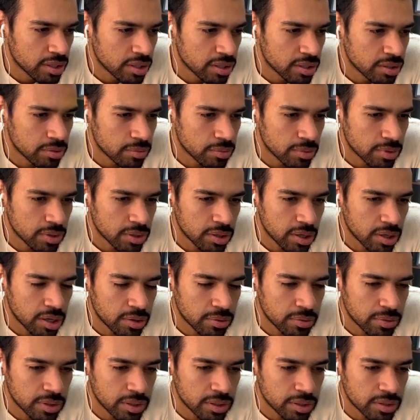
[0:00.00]
In 1
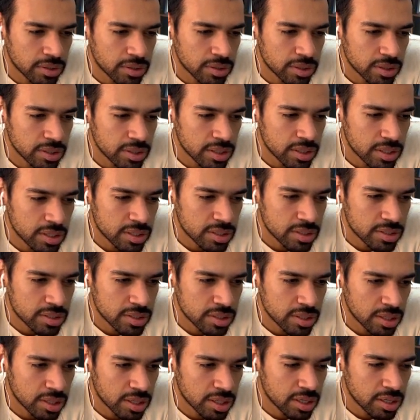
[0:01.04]
hour
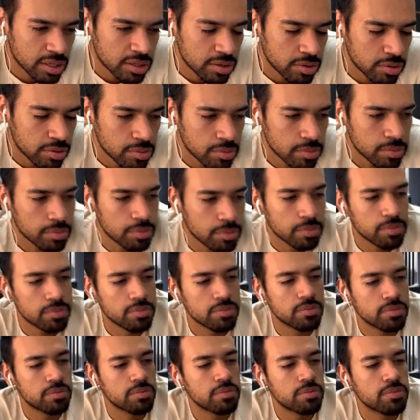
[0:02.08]
it's a little
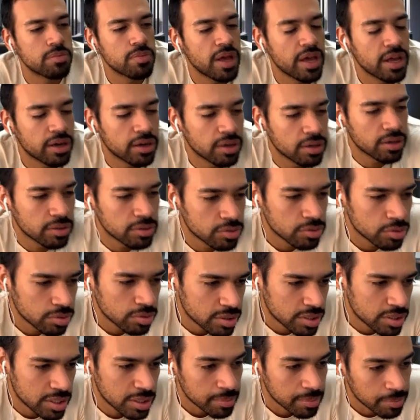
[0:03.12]
better to
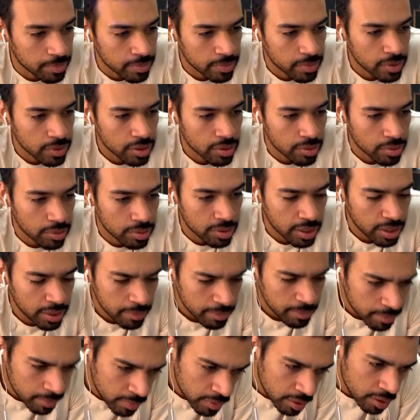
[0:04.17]
see.
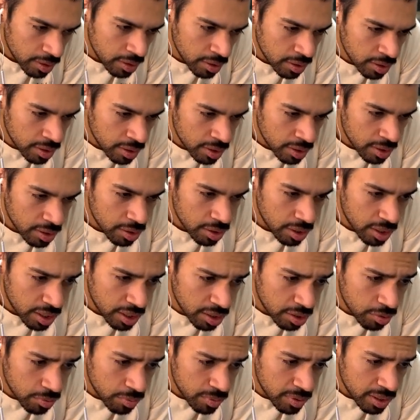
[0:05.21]
Okay,
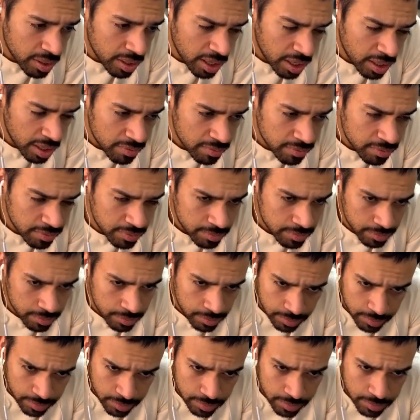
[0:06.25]
and we have
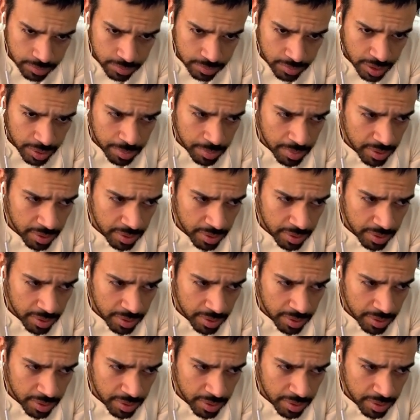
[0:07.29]
my